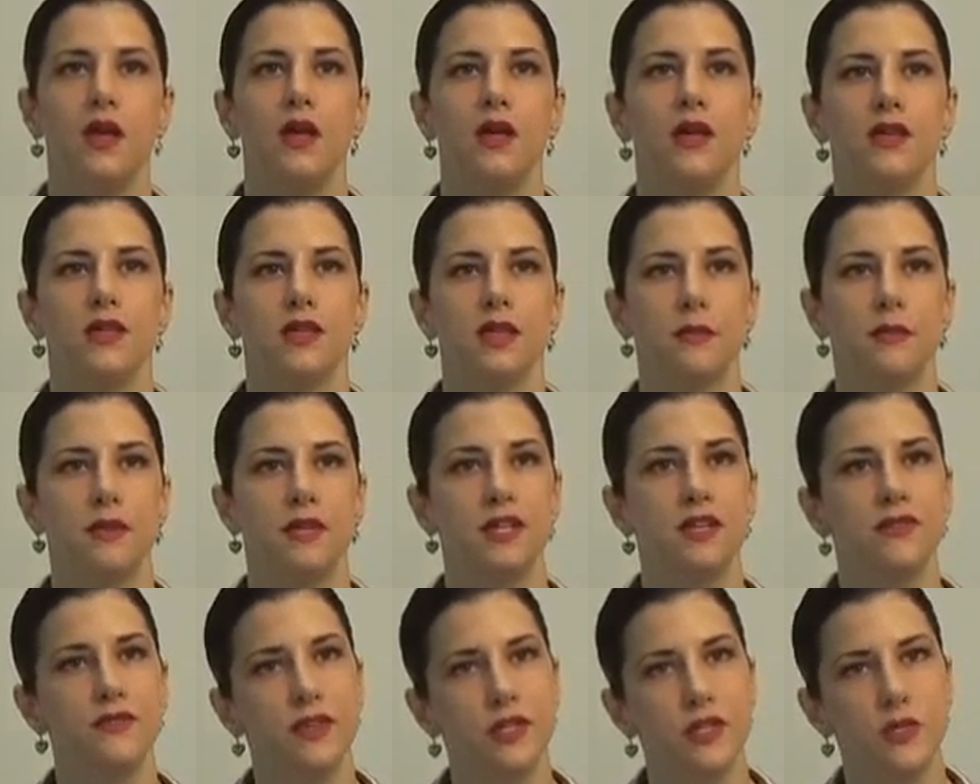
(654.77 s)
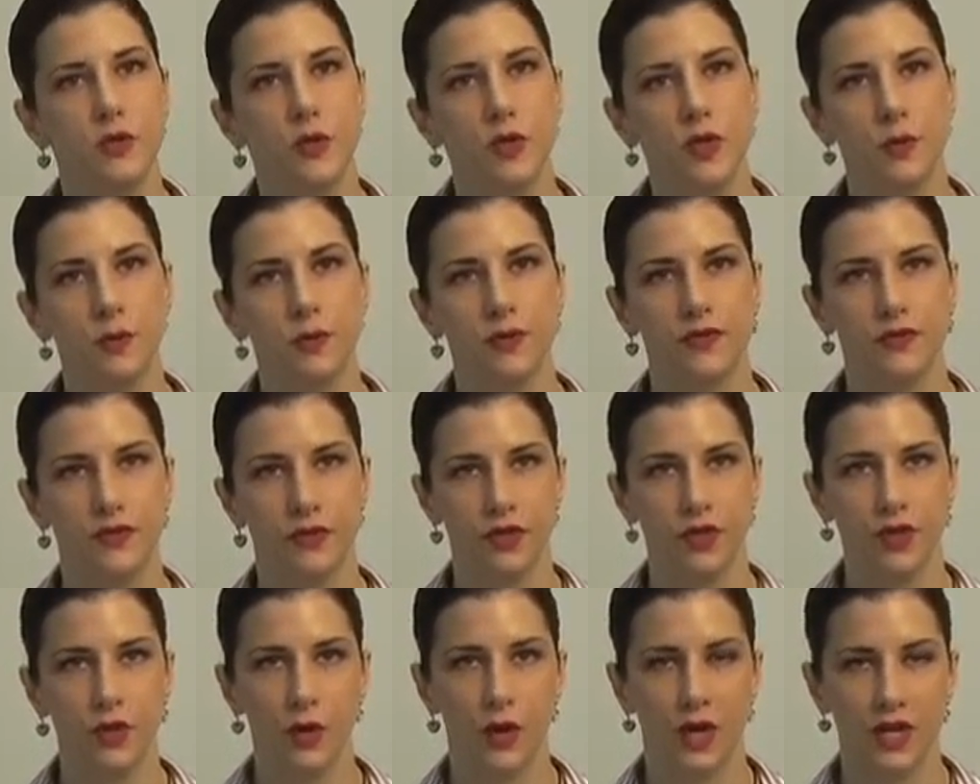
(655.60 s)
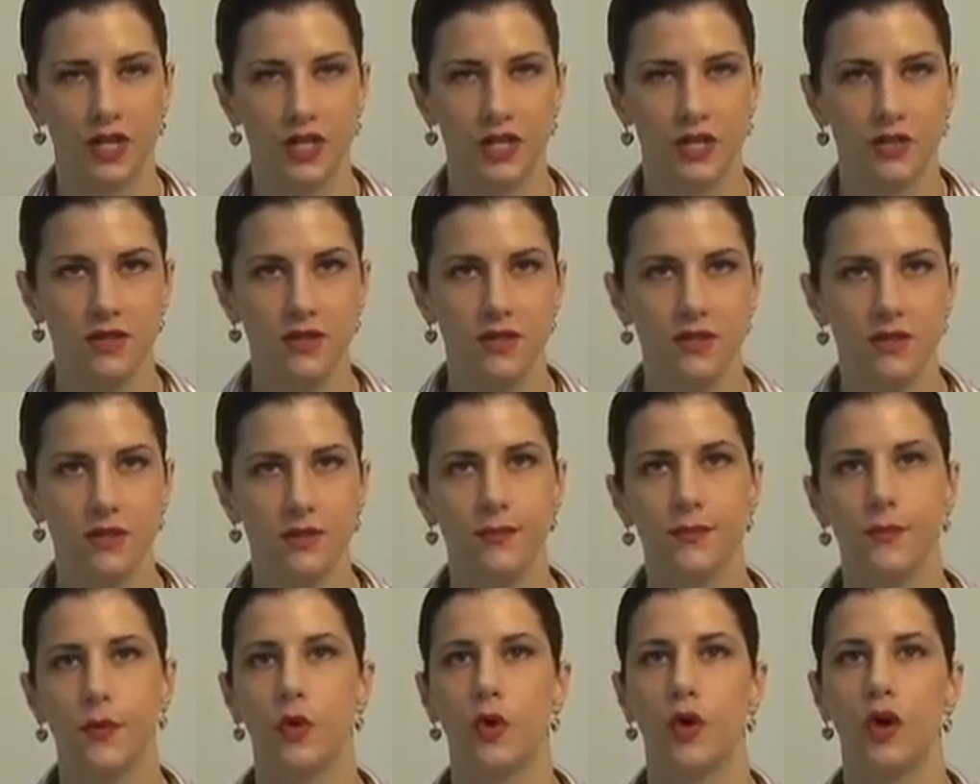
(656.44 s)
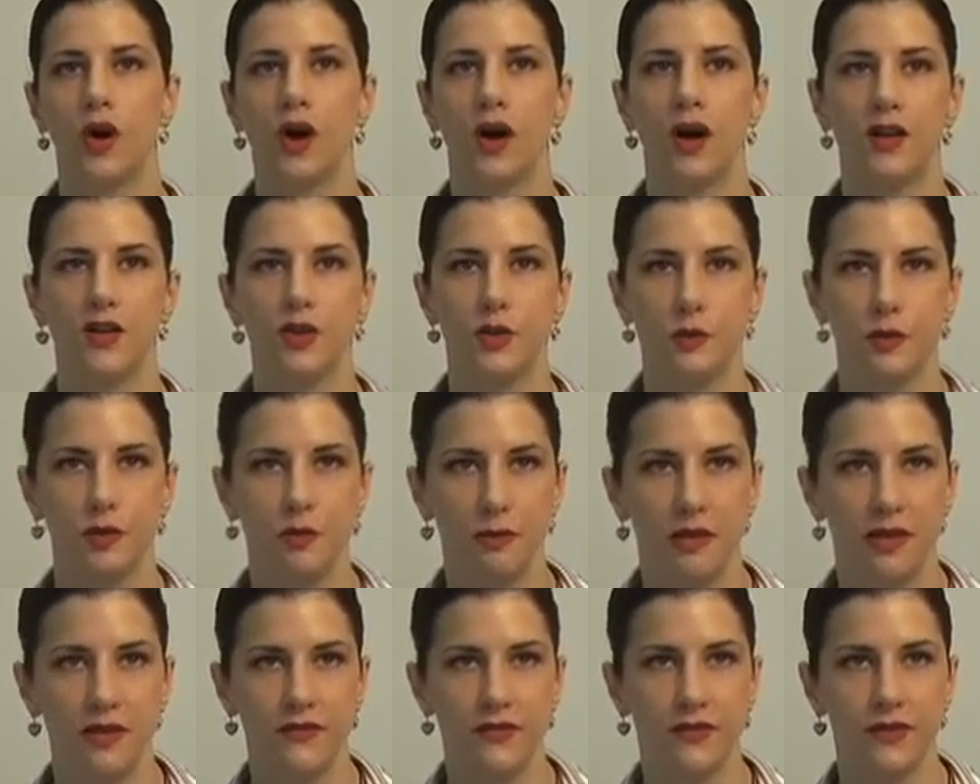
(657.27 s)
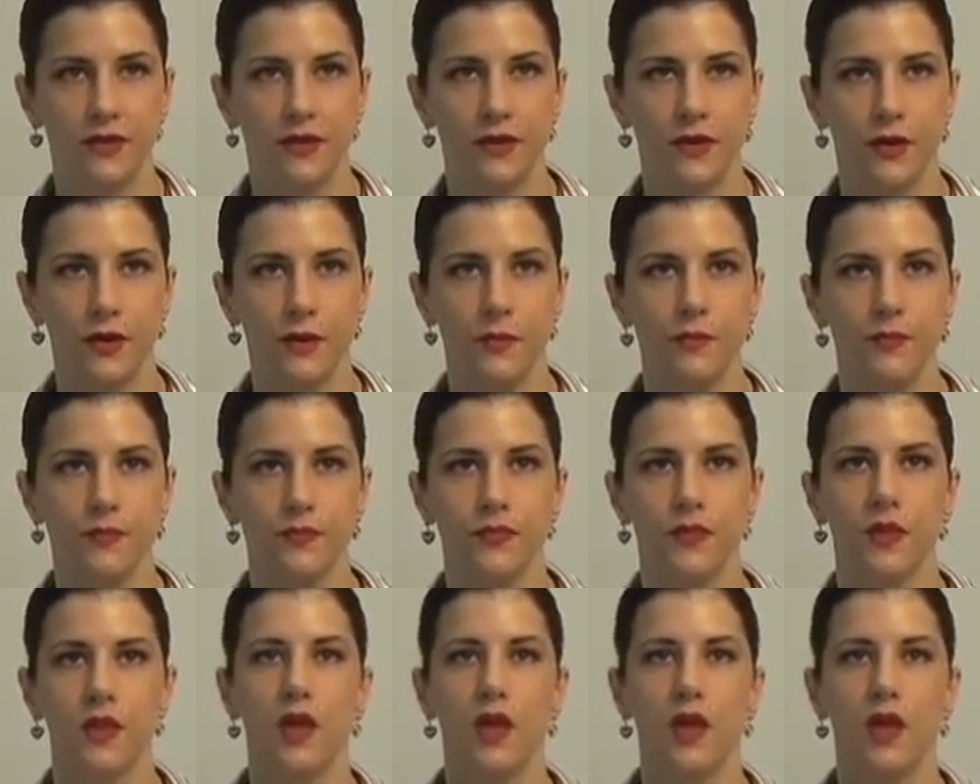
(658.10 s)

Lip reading: Some individuals prefer crutches or a hospital bed for home.